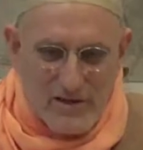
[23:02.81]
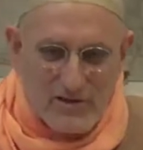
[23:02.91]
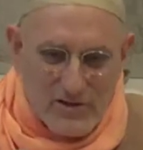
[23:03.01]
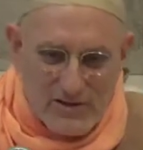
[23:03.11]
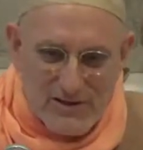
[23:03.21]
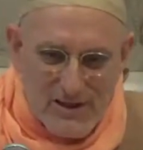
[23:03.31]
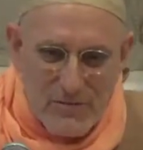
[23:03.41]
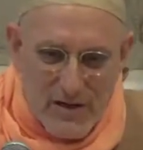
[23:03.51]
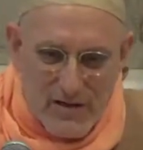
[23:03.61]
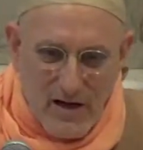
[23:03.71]
with these
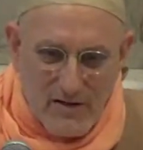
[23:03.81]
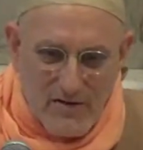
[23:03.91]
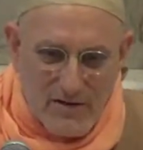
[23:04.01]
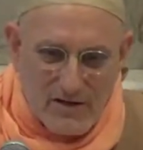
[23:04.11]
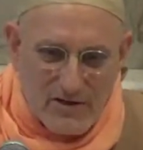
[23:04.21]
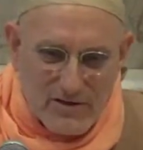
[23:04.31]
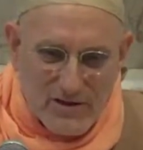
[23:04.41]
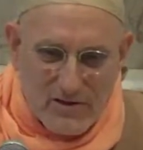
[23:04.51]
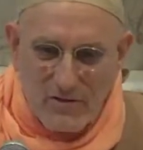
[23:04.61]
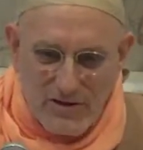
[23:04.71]
contradictions, seeming
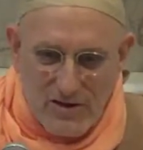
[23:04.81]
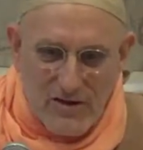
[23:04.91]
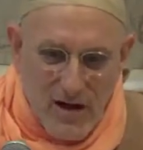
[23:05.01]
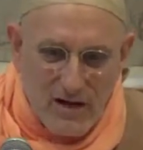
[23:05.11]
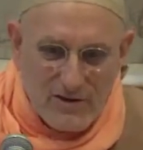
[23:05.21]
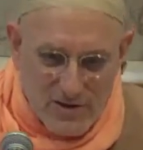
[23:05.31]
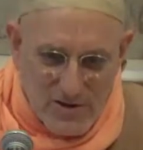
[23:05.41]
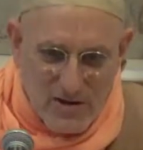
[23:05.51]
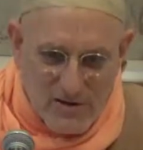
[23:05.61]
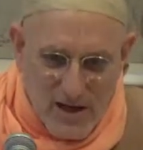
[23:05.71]
contradictions in
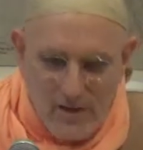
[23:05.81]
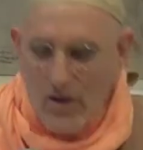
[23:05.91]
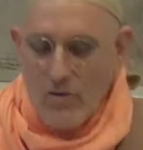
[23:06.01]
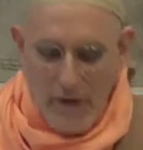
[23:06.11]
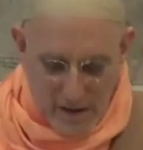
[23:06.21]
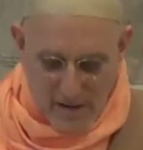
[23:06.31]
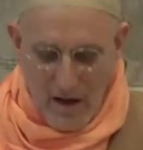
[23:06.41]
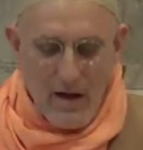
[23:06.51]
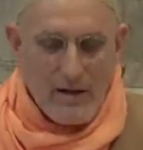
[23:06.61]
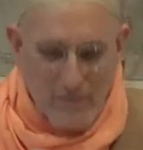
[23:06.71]
Krishna consciousness.
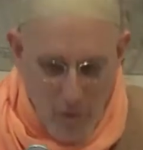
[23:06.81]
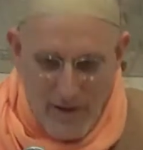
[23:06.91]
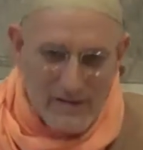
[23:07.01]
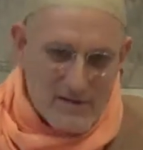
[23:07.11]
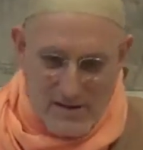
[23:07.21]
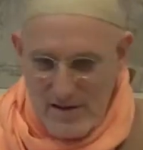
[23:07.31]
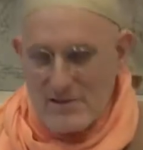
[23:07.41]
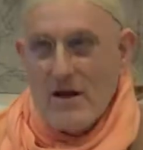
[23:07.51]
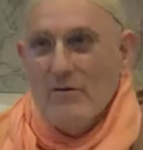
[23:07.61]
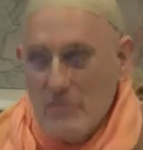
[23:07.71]
Like, oh my
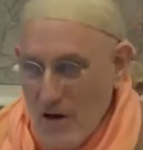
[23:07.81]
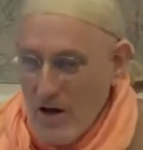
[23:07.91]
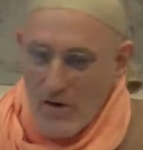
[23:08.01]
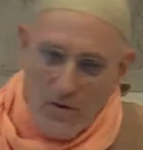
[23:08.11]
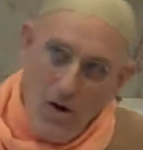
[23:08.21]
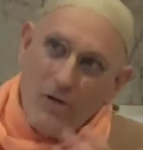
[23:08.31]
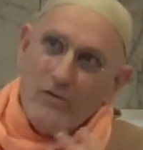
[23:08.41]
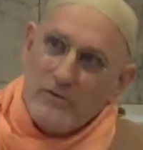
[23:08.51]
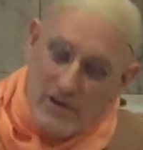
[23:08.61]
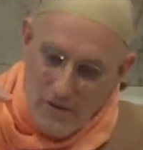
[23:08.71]
God, what is this? Oh
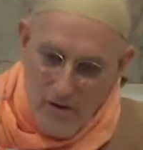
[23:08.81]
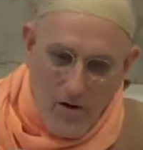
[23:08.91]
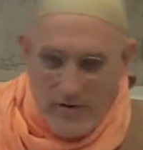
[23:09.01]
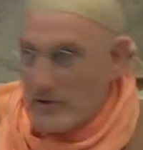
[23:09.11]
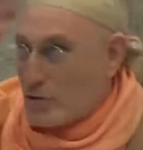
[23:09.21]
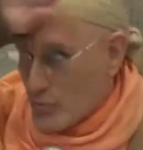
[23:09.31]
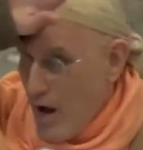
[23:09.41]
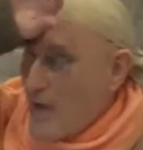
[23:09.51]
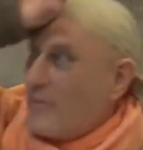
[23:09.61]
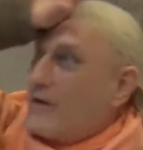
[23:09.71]
no, oh, you
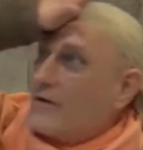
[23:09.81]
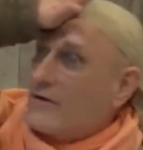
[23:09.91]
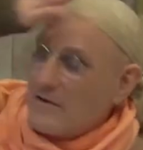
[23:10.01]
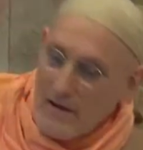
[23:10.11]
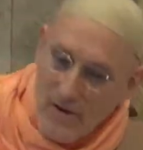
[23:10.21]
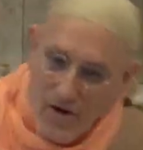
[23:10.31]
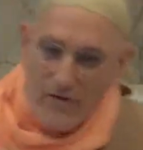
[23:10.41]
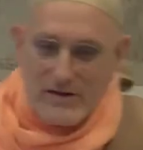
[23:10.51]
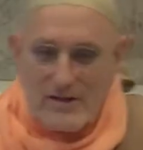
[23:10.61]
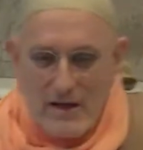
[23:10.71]
know, all the
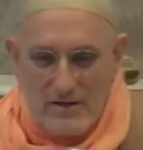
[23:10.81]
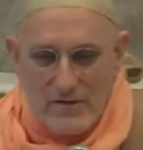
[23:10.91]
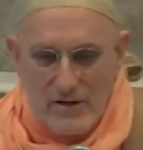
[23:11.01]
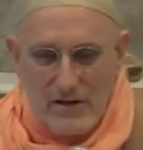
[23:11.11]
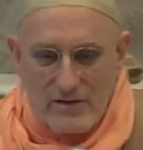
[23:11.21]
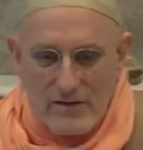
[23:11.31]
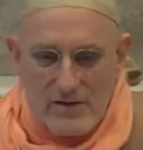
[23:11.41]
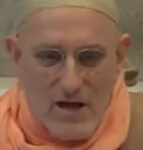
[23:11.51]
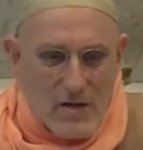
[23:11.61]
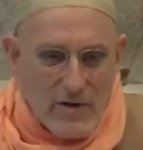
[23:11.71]
drama, all this
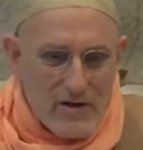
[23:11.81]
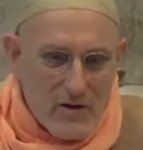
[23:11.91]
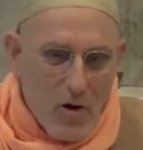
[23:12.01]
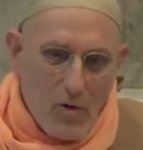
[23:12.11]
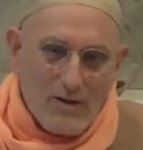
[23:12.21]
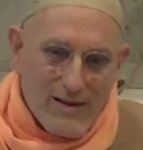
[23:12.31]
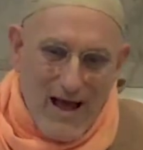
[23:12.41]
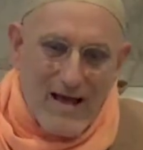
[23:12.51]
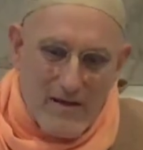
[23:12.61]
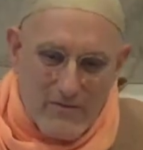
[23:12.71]
kind of thing like this.
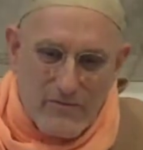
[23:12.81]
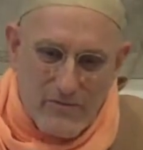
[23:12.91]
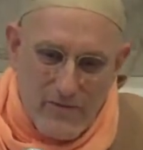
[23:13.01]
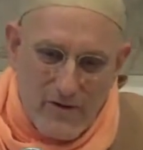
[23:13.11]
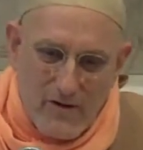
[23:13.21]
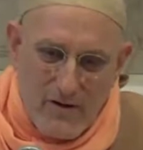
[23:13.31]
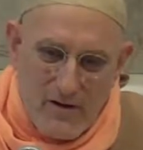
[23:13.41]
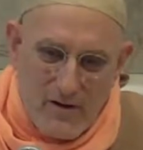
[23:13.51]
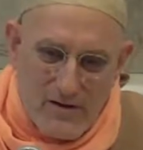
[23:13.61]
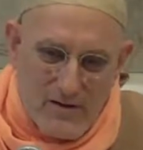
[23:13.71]
But your own
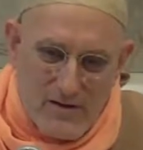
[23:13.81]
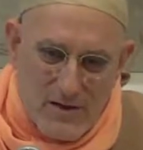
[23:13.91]
life